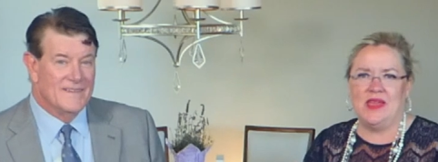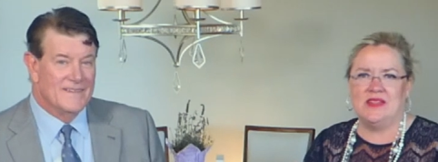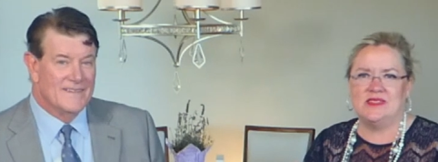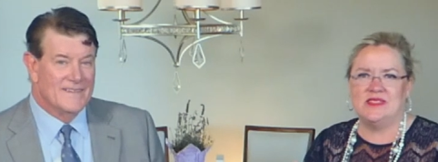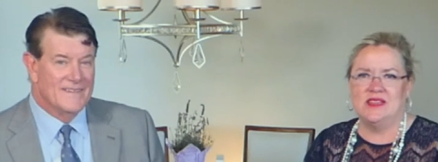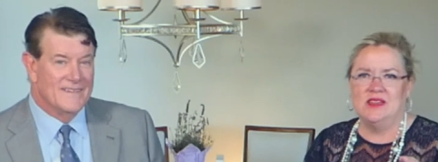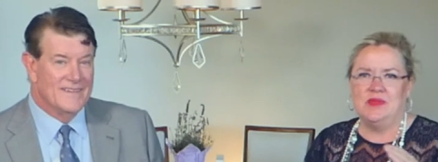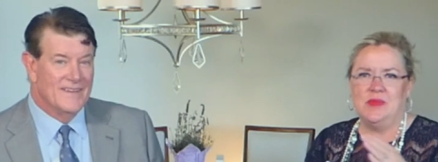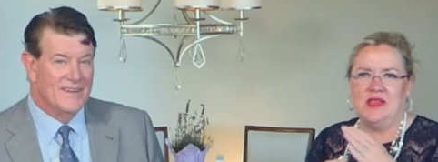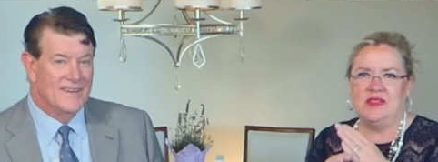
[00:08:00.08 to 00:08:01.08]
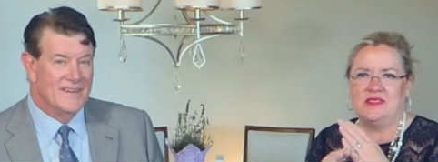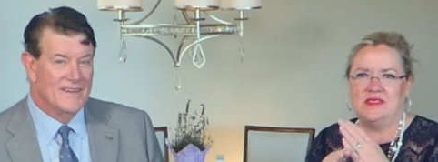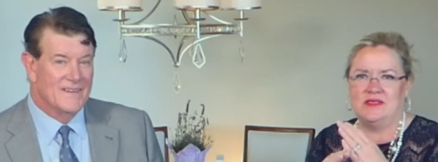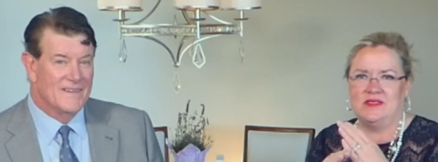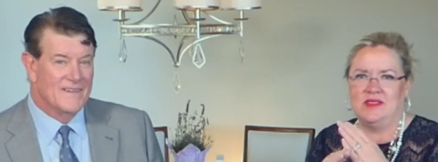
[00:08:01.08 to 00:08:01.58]
Speaker 1: gains
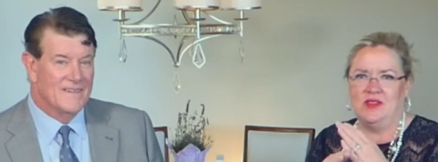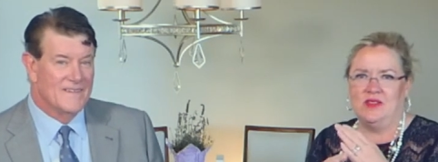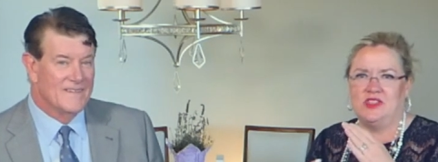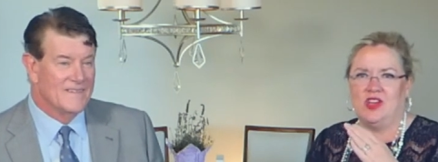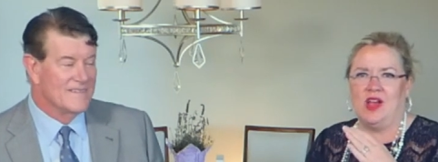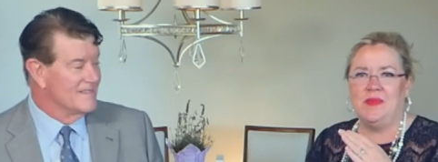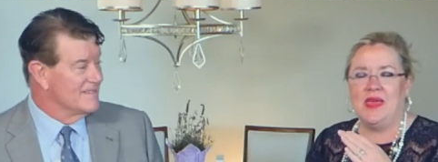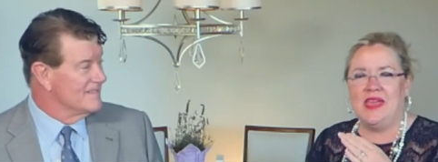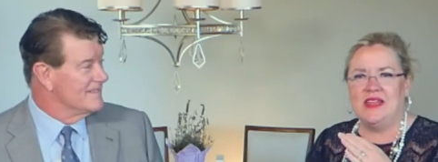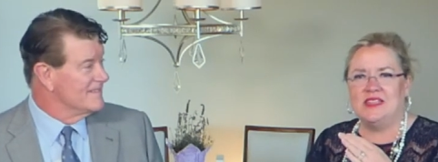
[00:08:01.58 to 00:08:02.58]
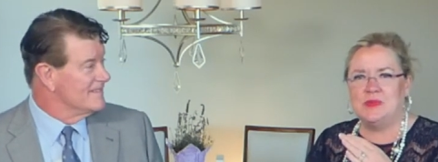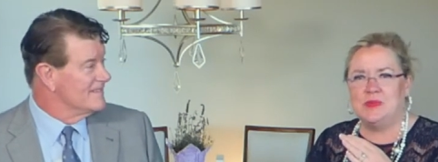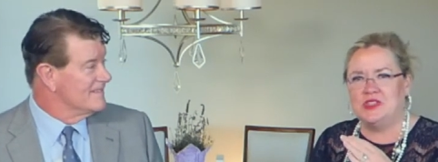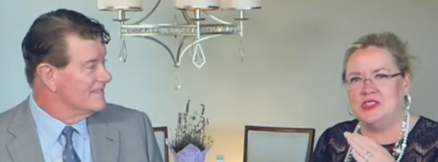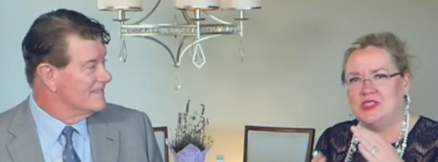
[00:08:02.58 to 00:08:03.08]
means, you know, the job gains
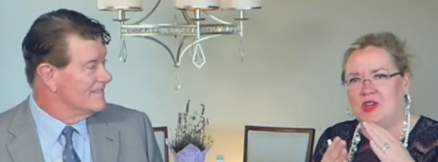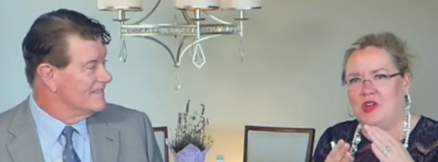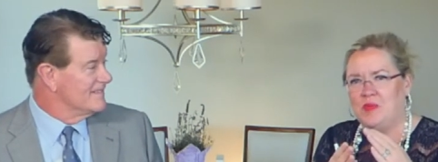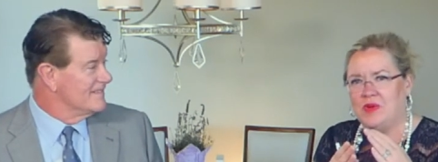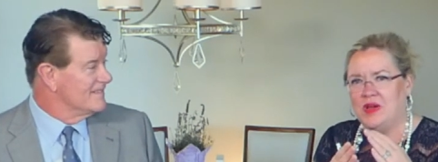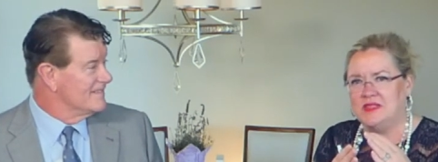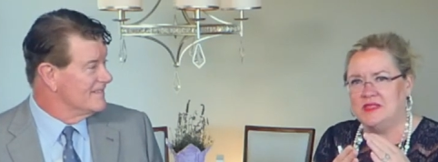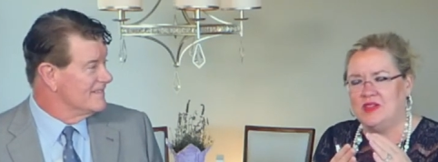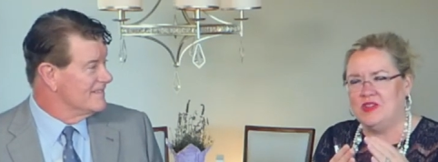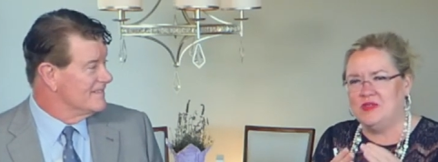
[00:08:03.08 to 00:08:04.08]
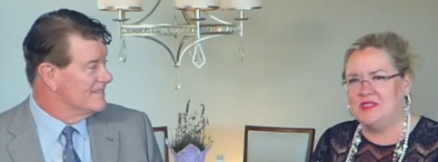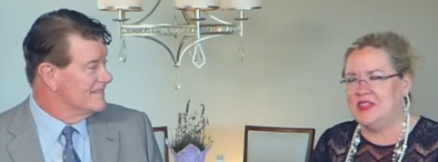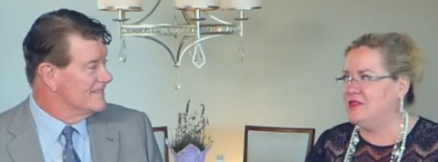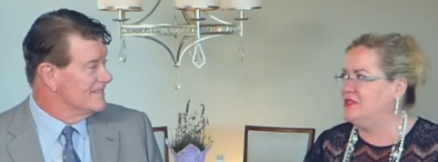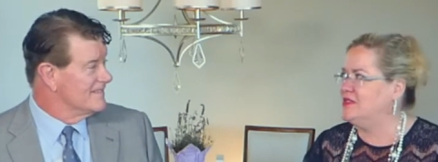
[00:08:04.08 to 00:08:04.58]
pushes the home price and the home
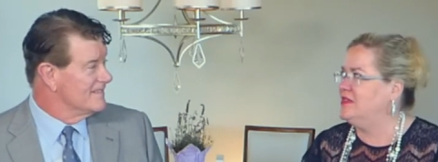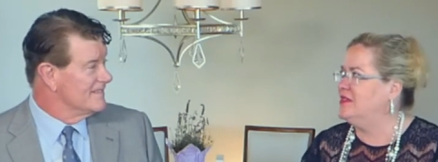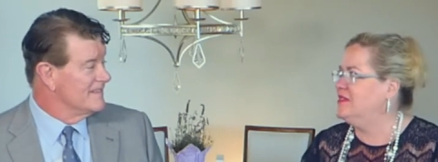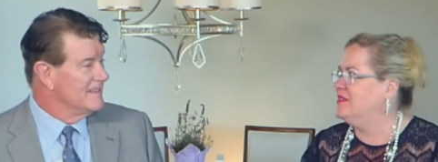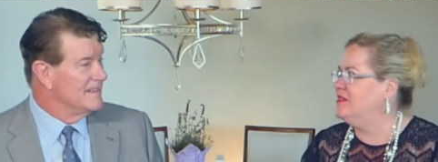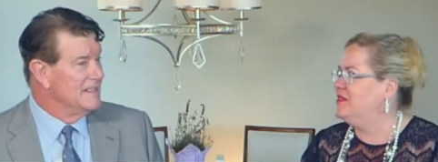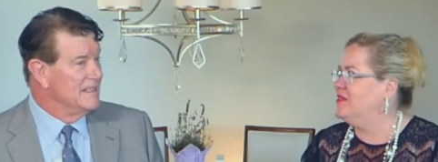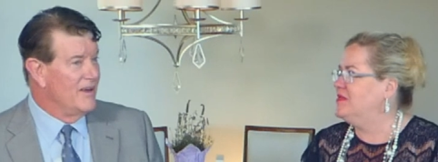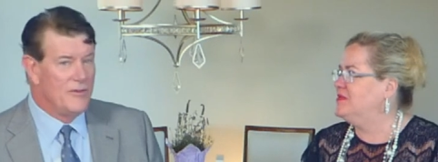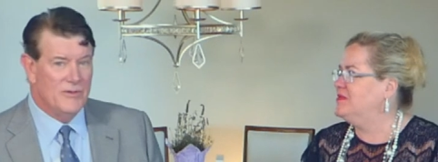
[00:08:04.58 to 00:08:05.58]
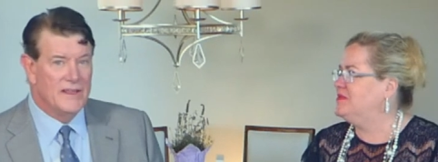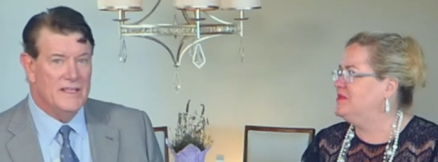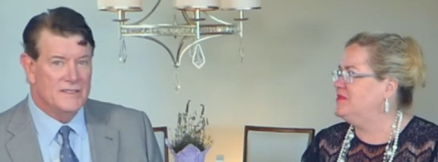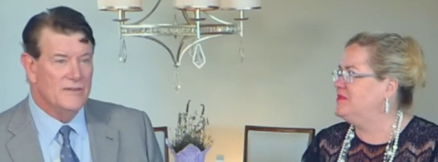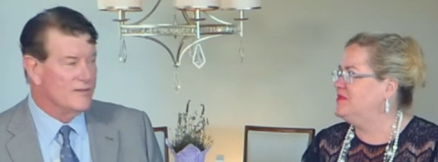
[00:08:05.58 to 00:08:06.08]
sales.
Speaker 2: I would
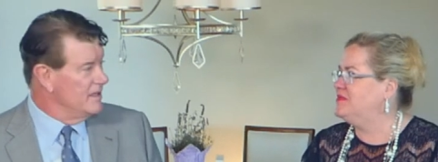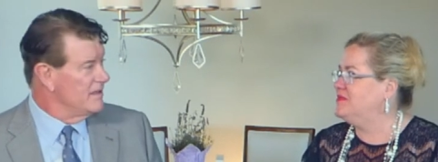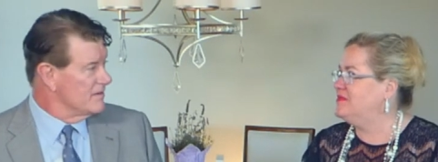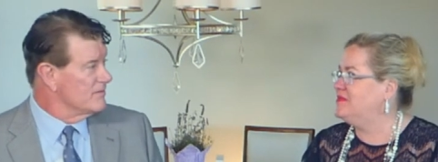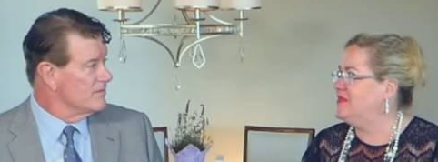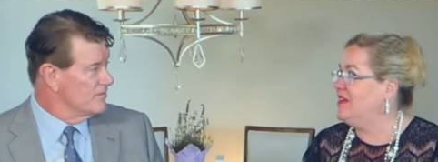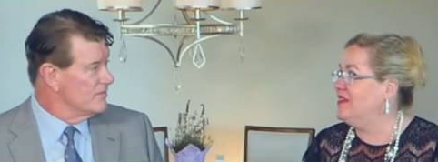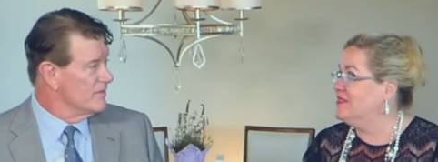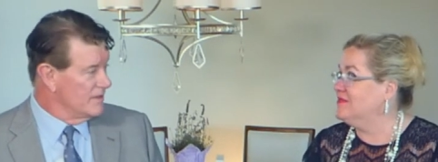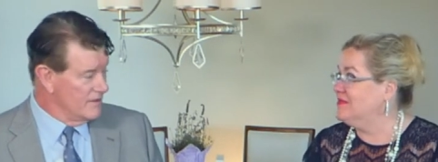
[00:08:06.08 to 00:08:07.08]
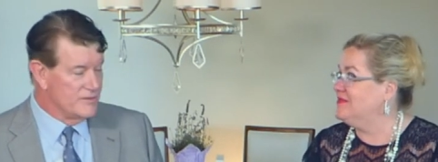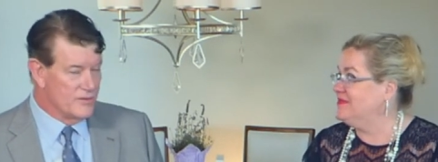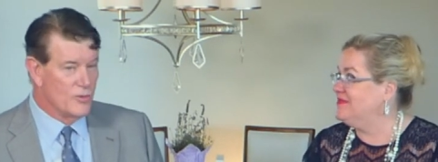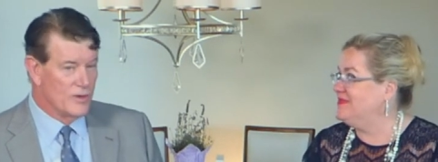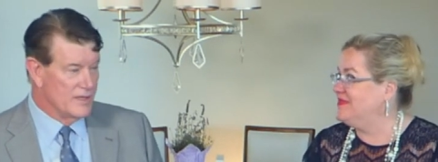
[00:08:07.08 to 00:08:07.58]
think so, yeah. Yeah. Yeah,
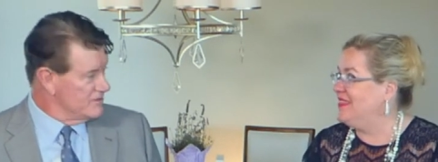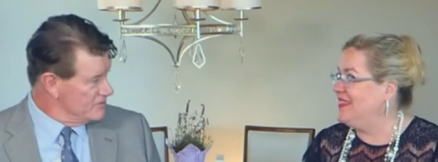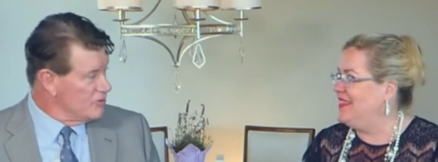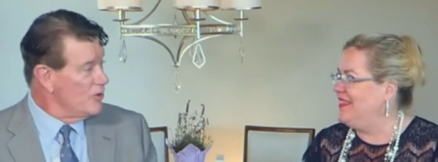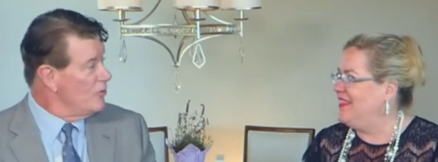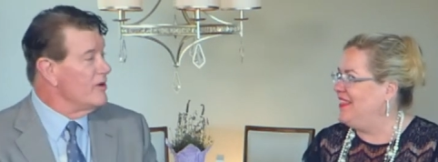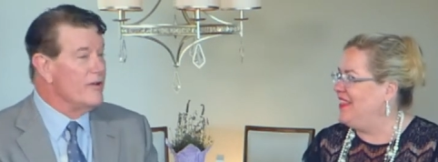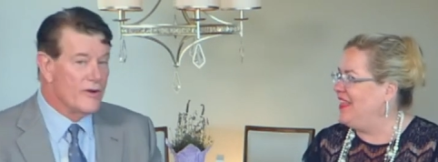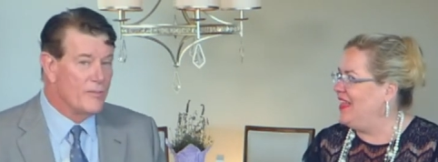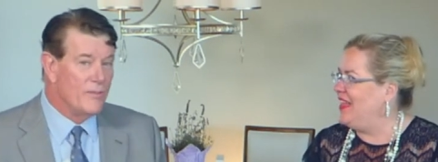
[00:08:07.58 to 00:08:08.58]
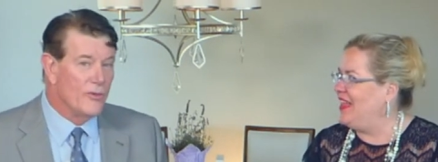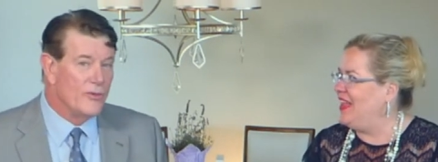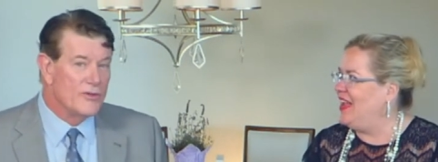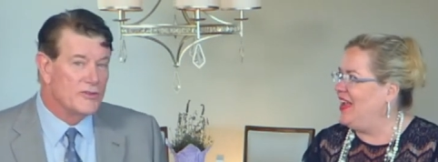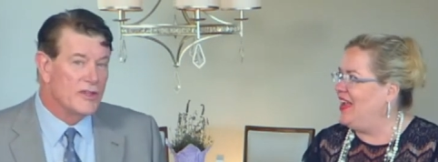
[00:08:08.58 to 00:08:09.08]
There's a correlation. So no wonder they're
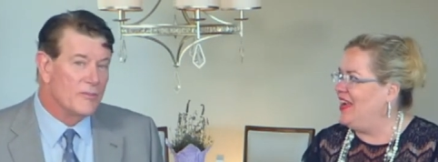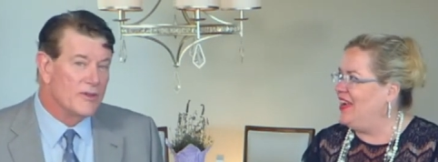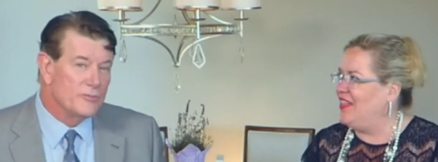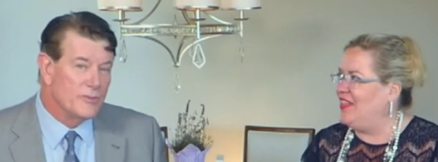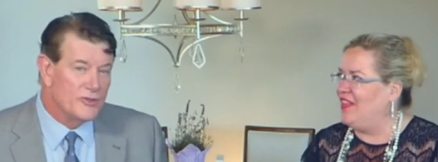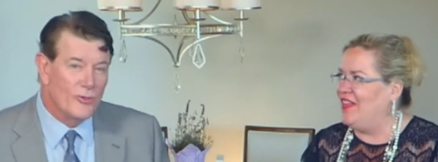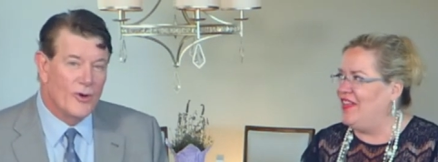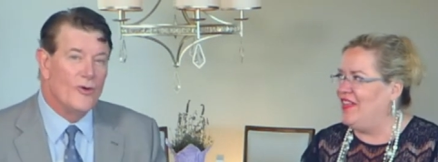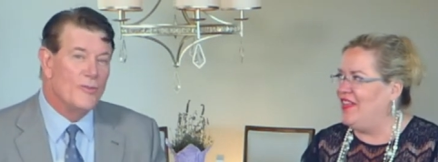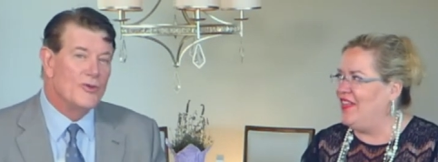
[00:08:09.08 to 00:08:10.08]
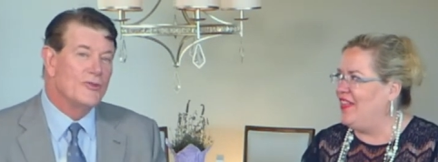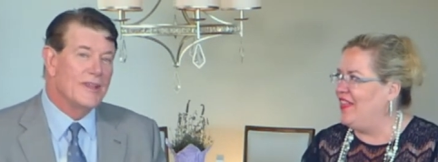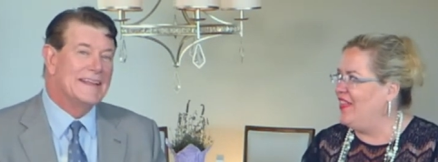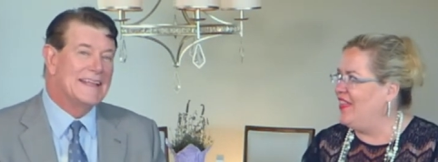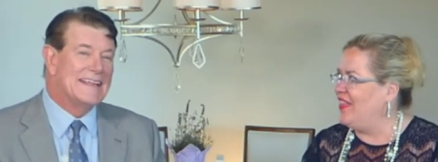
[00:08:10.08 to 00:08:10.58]
both on the same list, but you would almost
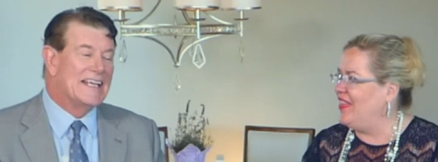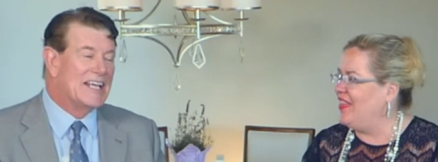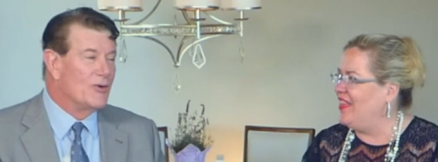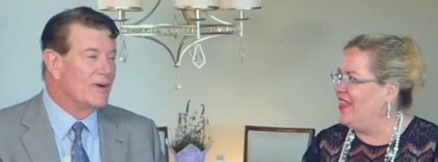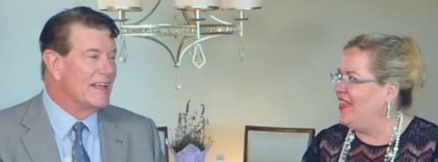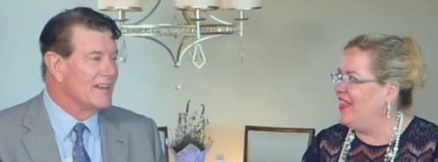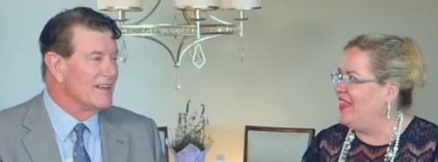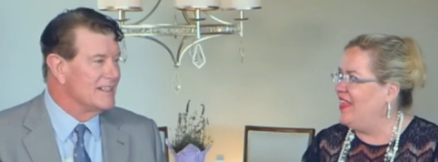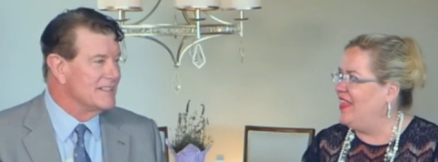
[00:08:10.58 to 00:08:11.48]
think that they go down the